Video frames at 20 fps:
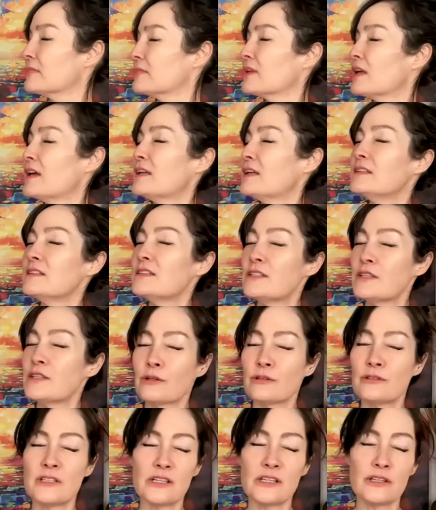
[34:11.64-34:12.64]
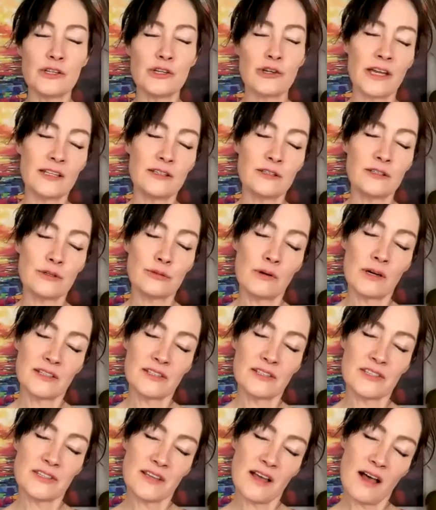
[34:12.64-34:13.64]
And tilting your head to one
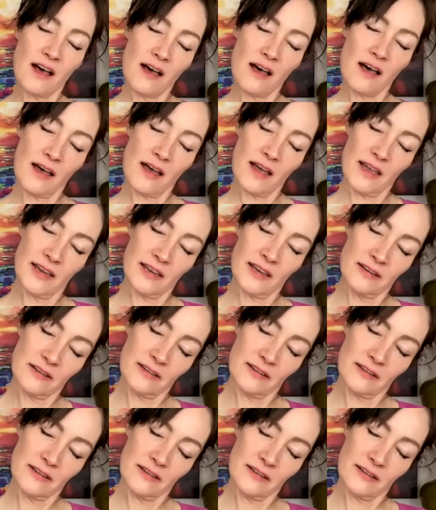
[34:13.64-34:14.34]
side.